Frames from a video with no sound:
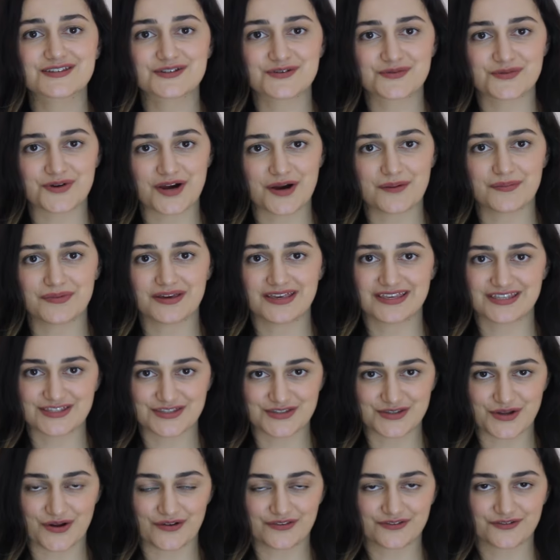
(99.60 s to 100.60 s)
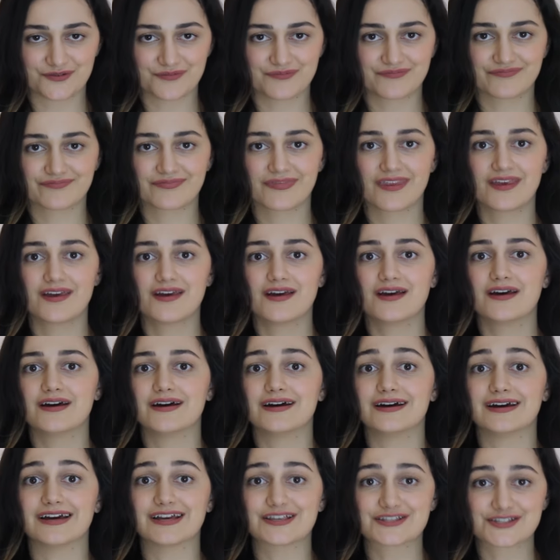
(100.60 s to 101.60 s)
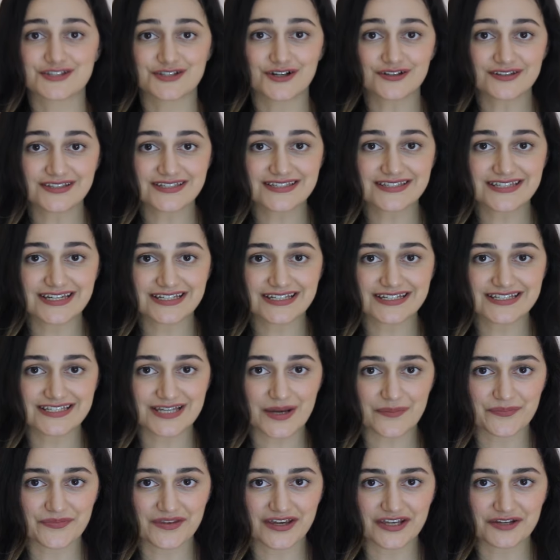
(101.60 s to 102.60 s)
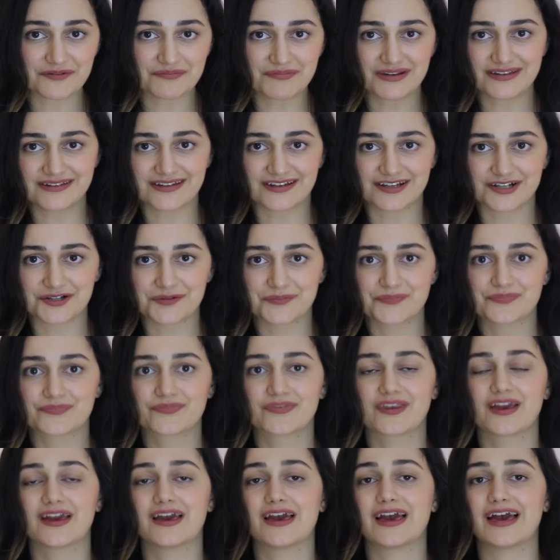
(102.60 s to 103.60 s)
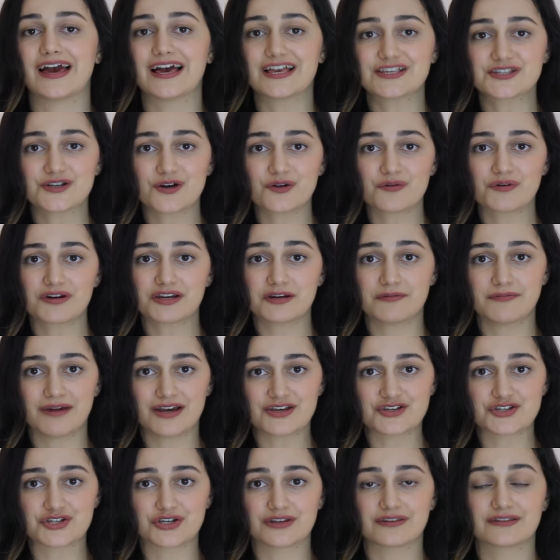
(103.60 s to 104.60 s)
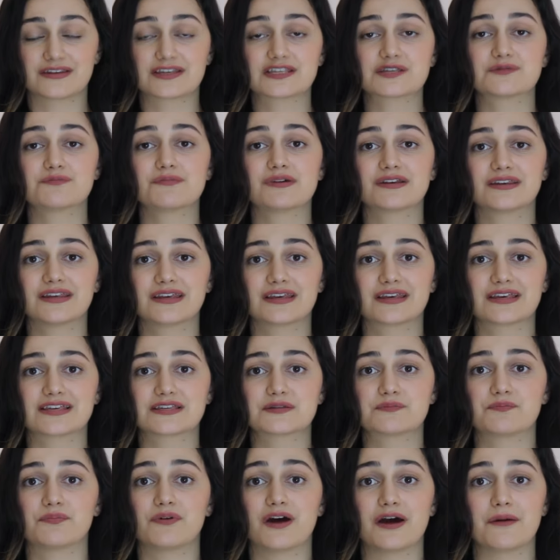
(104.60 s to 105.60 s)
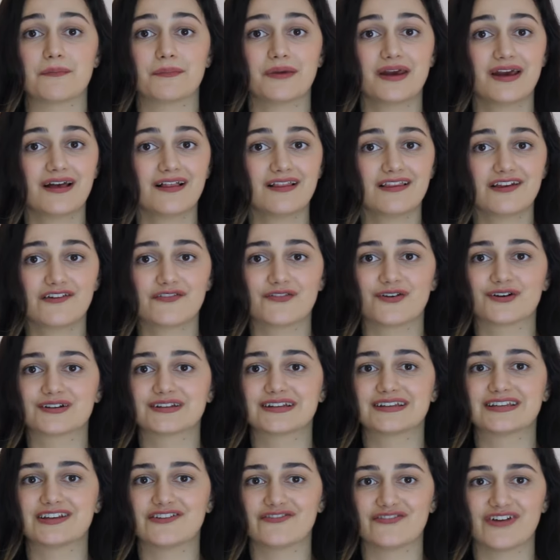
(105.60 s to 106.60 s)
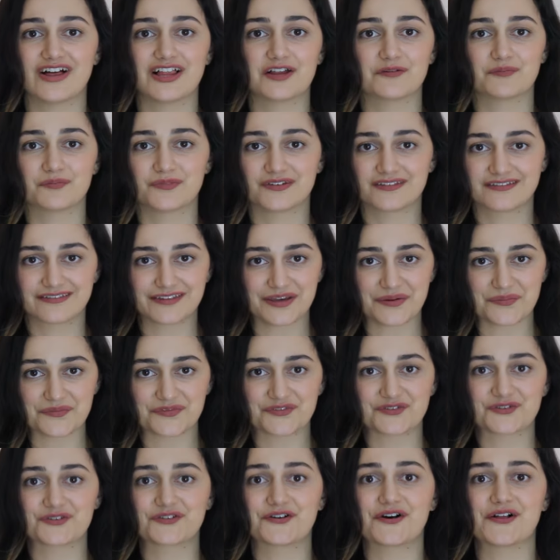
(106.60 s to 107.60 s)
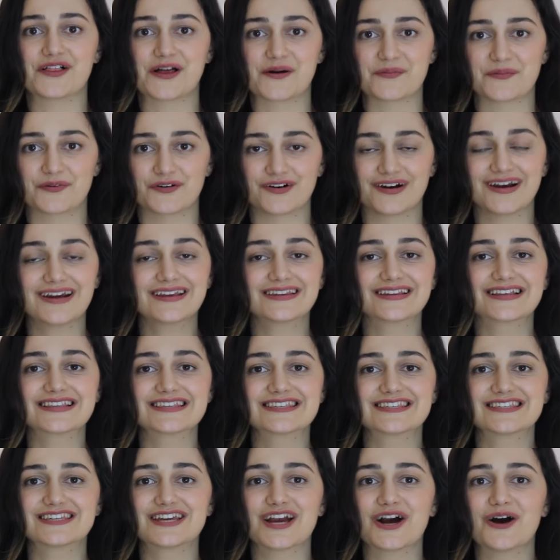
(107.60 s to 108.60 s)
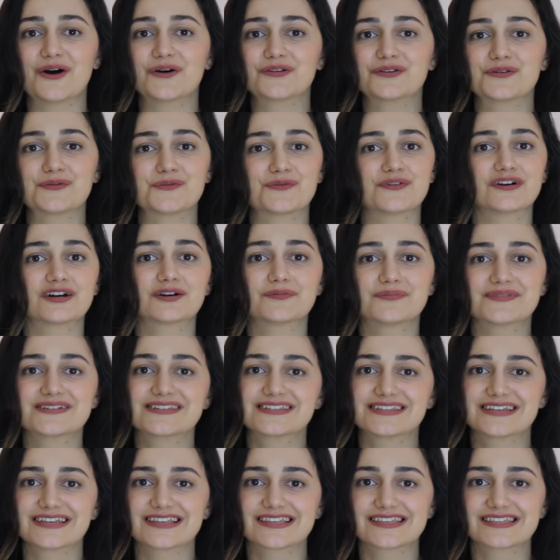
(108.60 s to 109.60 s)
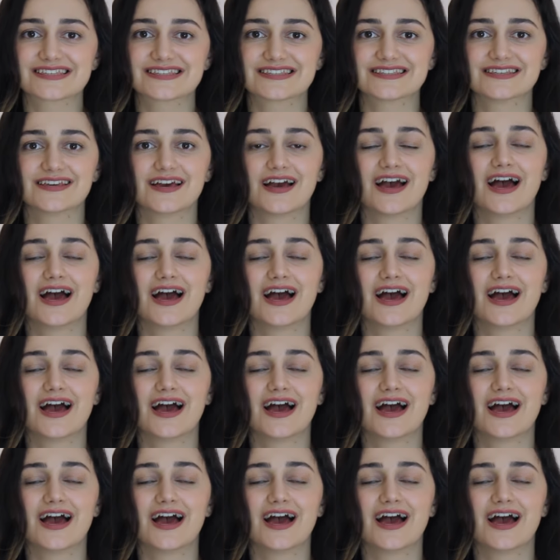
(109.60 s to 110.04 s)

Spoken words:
Scrum is not. It's not a status update meeting. As already mentioned, this meeting is primarily for the development team to collaborate and see how the work proceeds.